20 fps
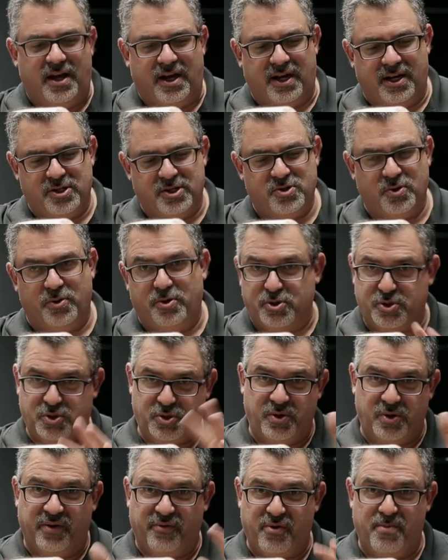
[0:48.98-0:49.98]
uh, so there's
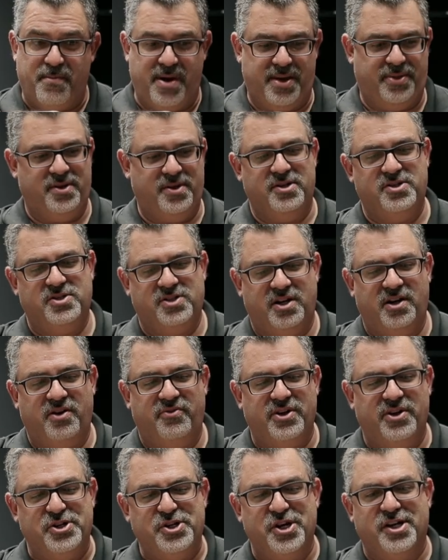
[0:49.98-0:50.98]
two different methods
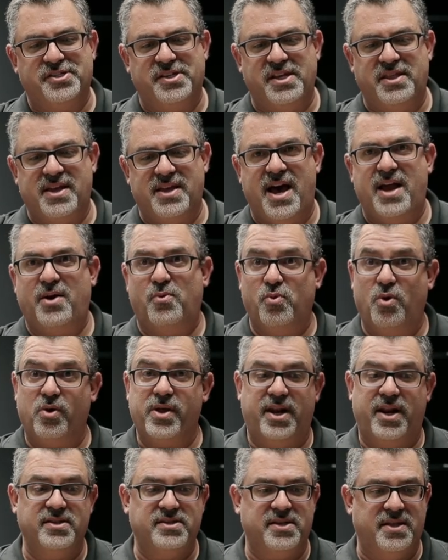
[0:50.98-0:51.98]
of adjusting that, and we'll
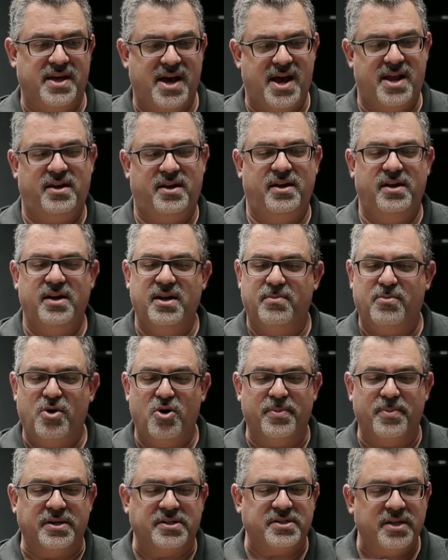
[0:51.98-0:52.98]
get into that in a
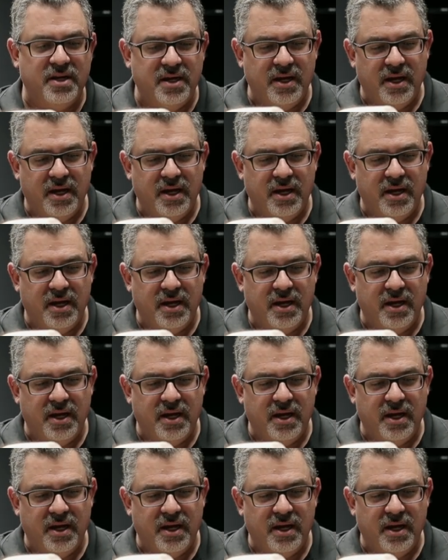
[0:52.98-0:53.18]
moment.